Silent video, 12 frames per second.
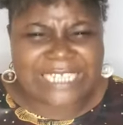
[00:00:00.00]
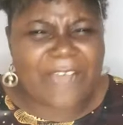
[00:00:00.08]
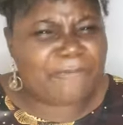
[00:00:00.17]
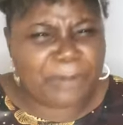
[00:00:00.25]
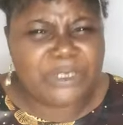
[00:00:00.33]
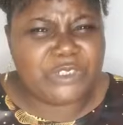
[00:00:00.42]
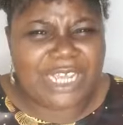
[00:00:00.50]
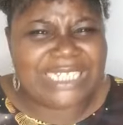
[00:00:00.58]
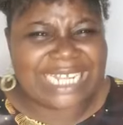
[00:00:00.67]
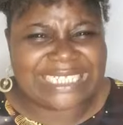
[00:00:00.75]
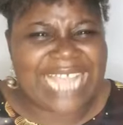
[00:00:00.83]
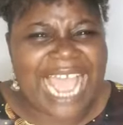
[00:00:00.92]
have put you
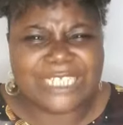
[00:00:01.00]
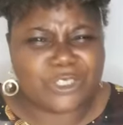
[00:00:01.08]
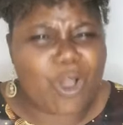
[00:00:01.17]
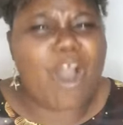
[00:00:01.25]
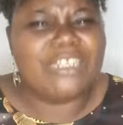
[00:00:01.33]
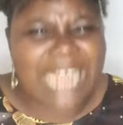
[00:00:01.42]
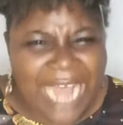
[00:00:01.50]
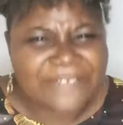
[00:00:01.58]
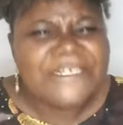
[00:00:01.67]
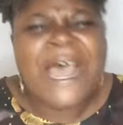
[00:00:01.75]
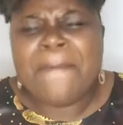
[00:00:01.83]
in a tight corner,